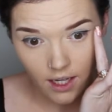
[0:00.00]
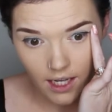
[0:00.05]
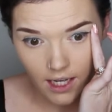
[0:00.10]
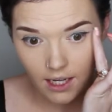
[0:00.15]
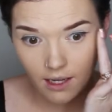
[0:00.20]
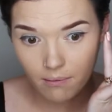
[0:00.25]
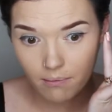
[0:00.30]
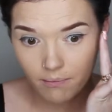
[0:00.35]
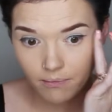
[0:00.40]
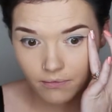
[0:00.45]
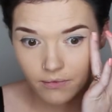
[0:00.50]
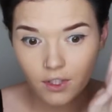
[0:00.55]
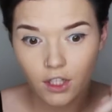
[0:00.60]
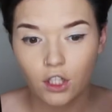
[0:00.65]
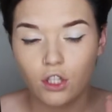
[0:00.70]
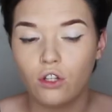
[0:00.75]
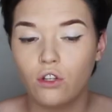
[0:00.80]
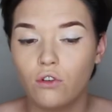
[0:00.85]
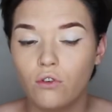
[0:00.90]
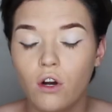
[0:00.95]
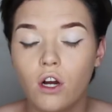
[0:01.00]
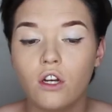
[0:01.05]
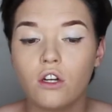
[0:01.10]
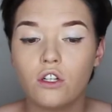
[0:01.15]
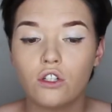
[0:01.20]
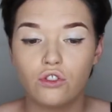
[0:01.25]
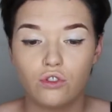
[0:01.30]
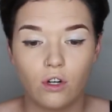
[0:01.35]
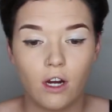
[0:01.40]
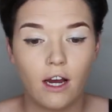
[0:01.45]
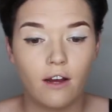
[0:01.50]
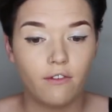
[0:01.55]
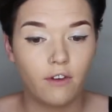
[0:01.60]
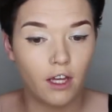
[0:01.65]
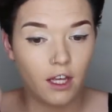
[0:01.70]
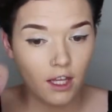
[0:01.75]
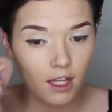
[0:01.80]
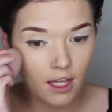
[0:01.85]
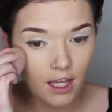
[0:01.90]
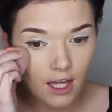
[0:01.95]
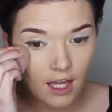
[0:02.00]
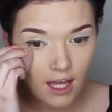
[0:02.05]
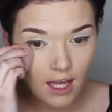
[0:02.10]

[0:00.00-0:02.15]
um, you are not driving,